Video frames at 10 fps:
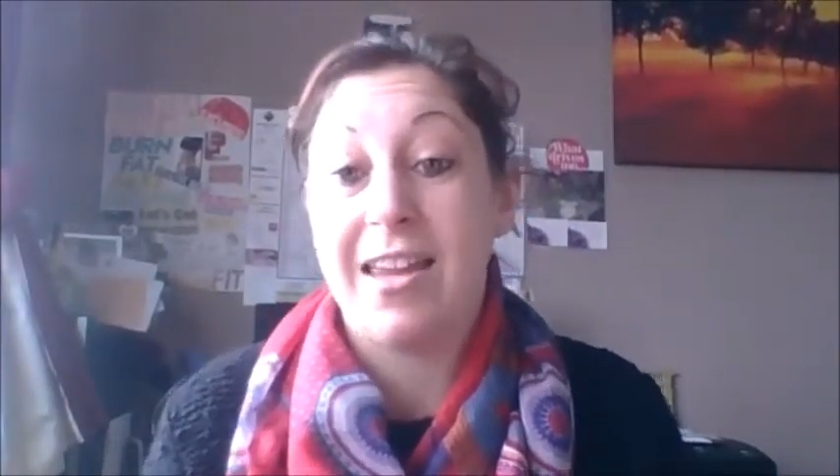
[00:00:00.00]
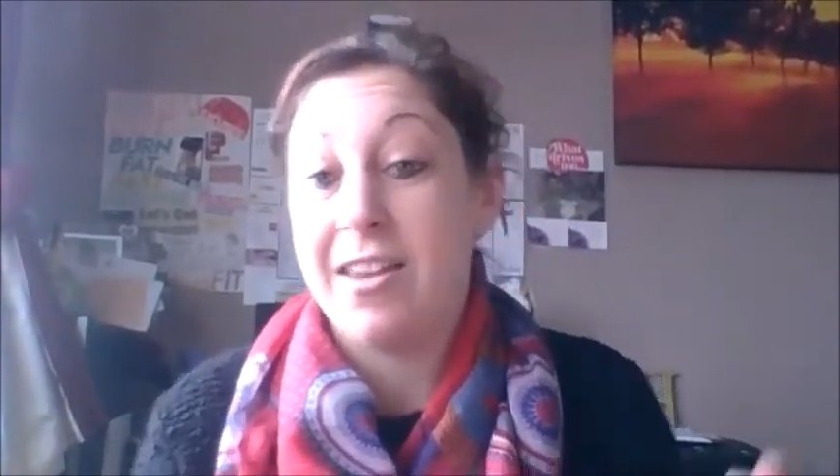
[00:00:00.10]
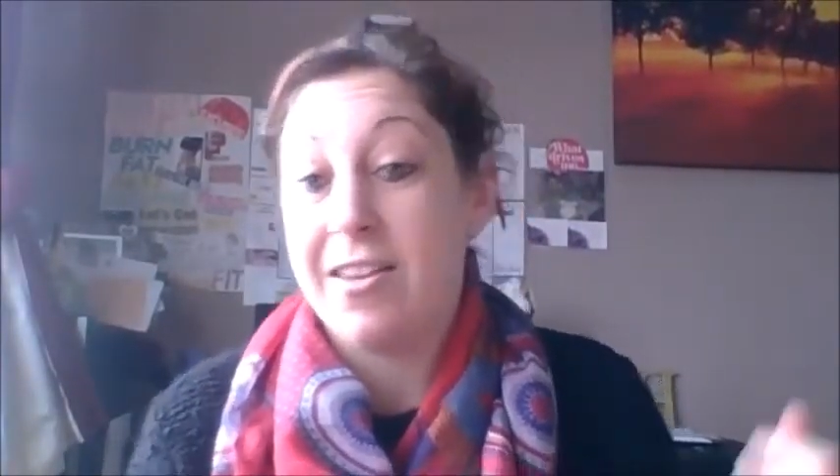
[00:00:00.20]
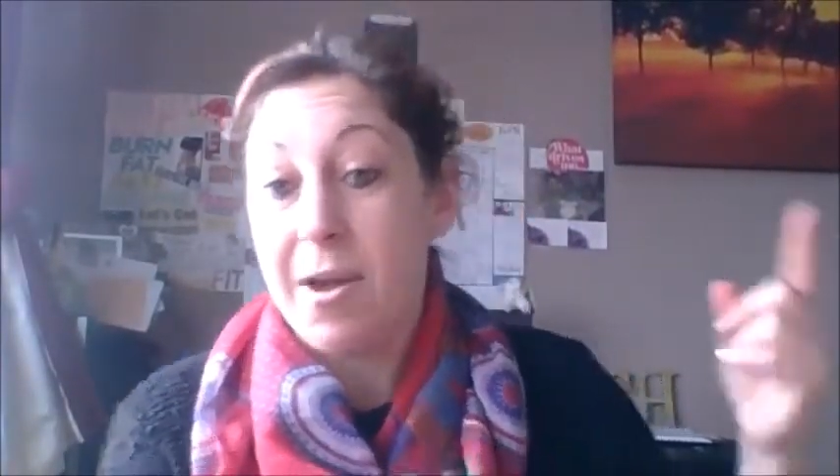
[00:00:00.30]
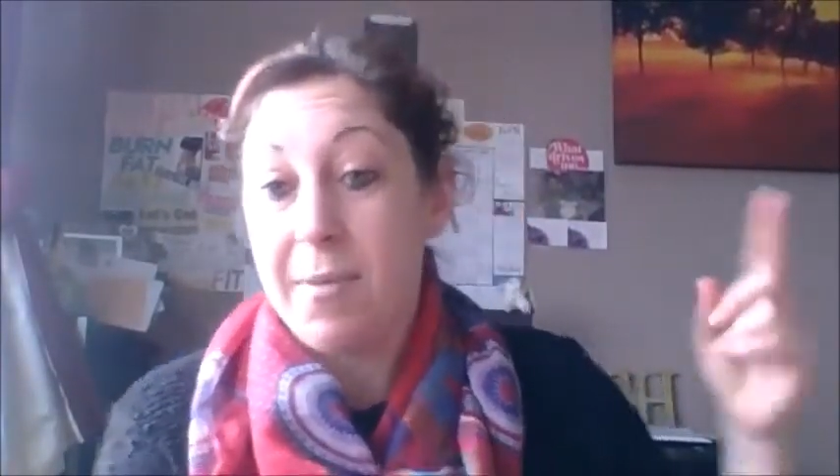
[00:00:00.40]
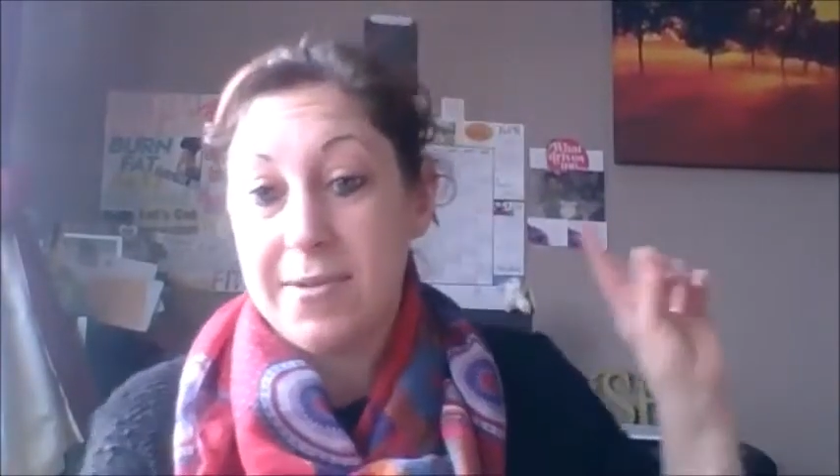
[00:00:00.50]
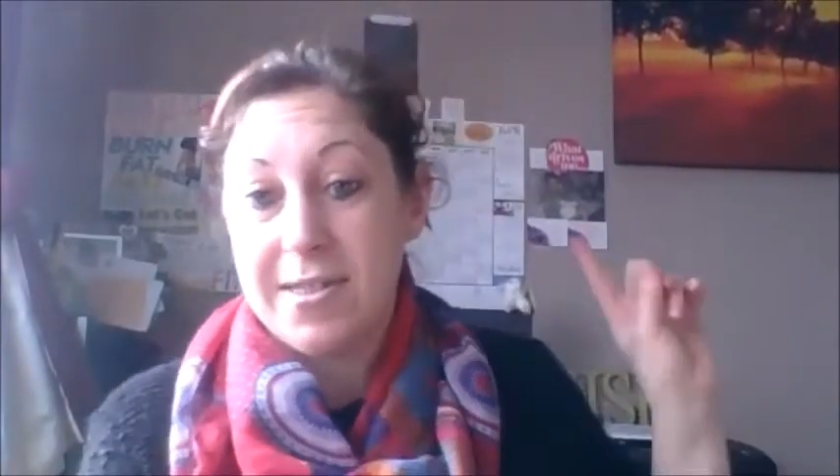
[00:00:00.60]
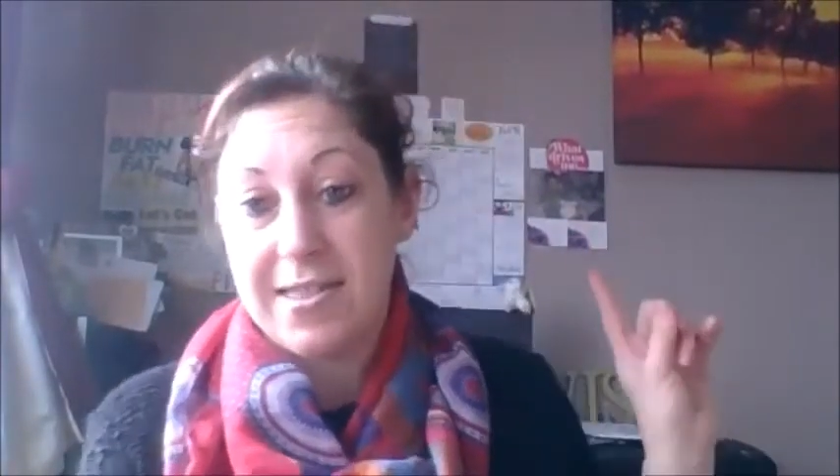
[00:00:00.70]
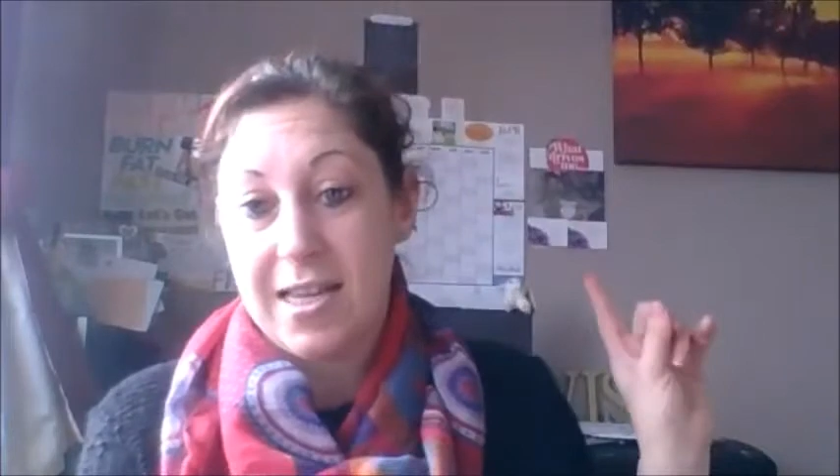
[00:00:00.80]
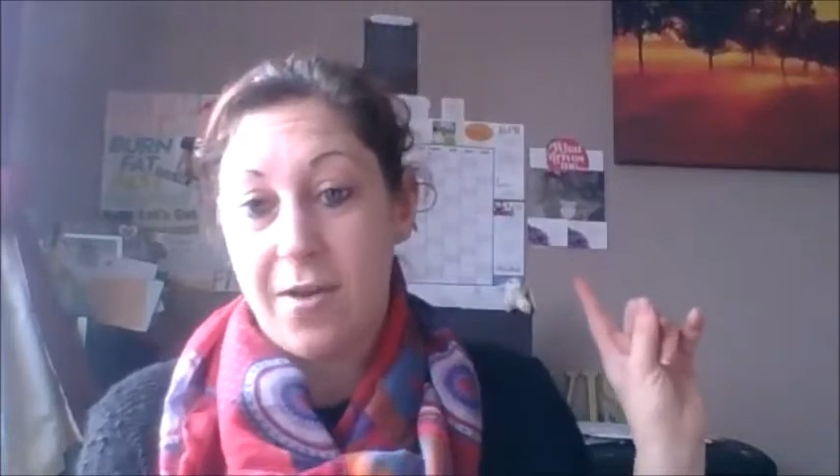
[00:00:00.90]
you might be able to
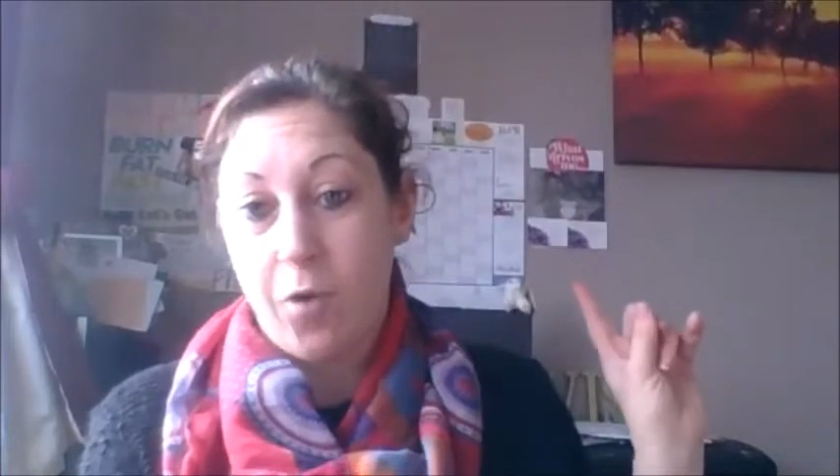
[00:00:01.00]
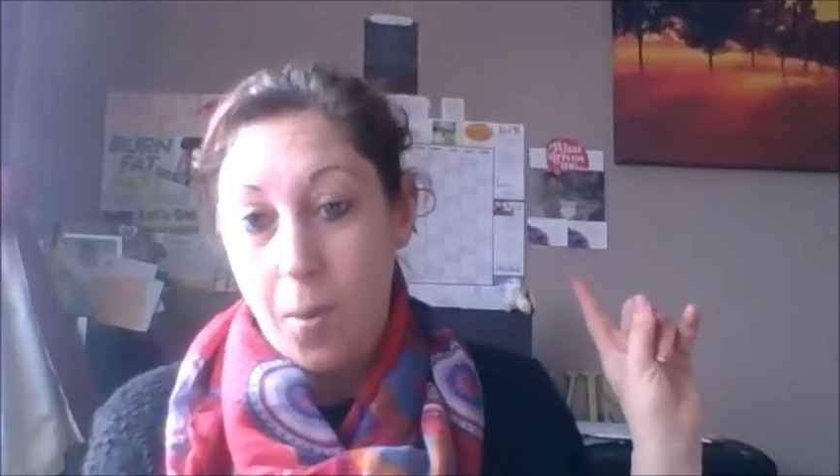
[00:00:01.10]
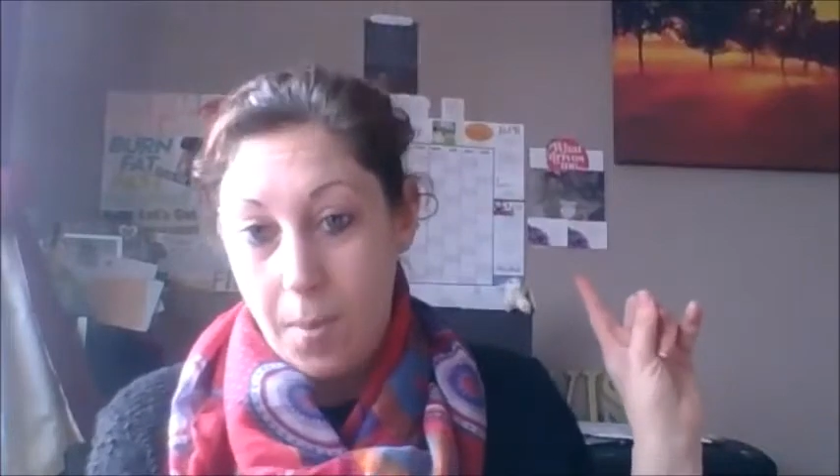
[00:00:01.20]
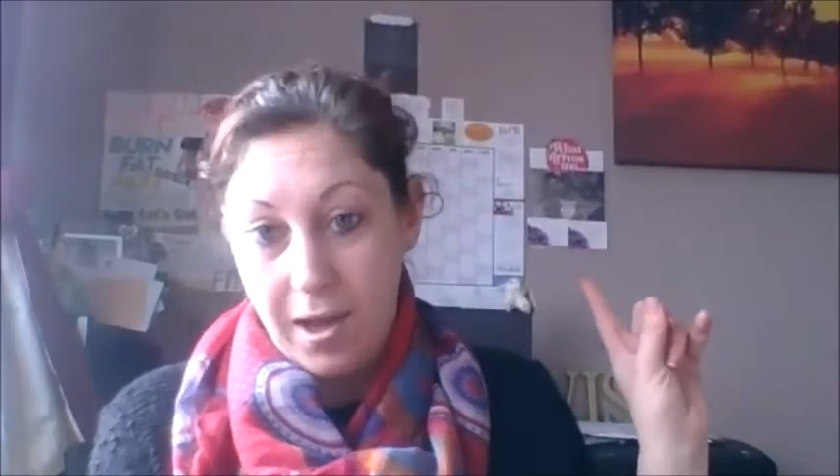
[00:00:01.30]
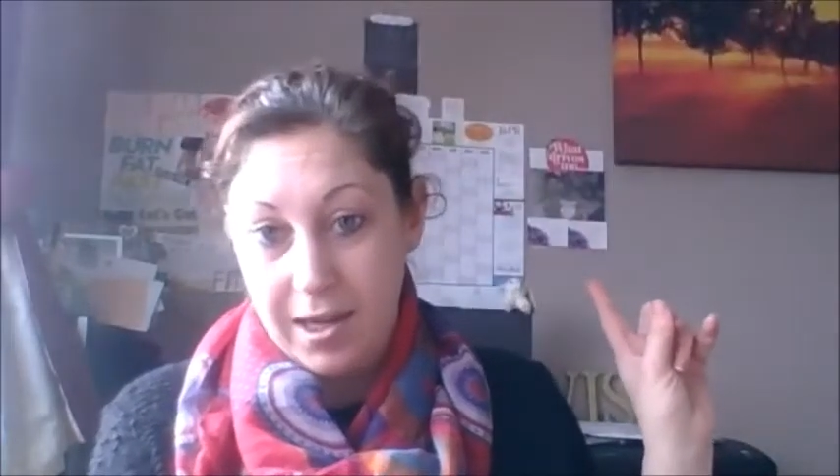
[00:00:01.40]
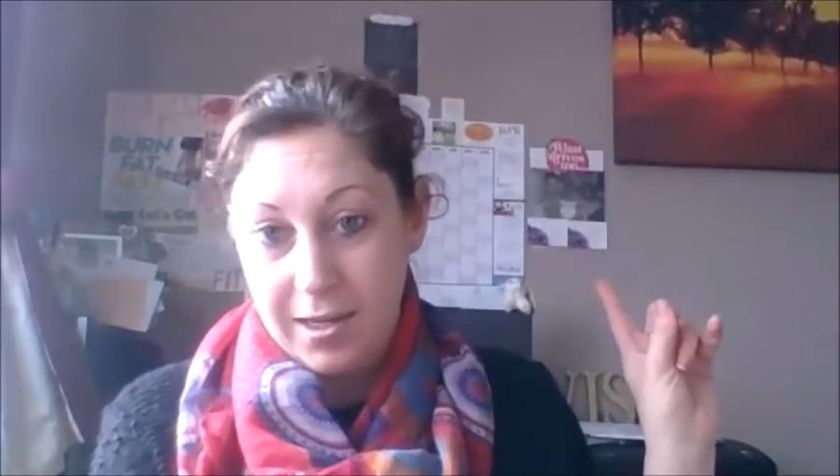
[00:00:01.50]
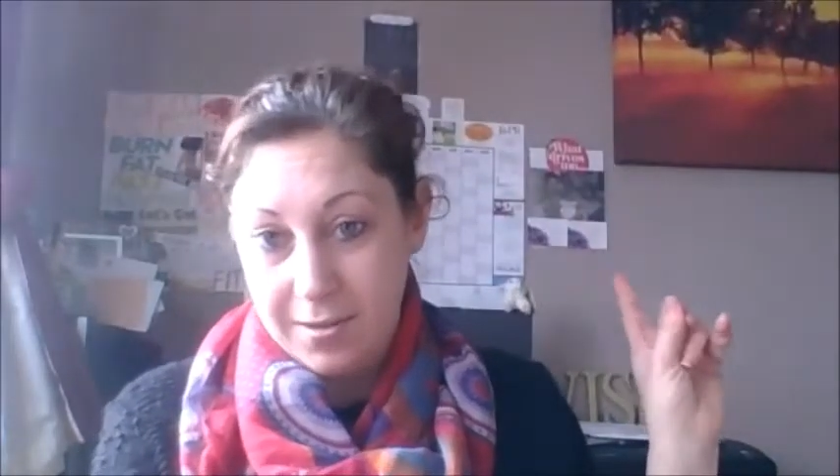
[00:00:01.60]
see I've got my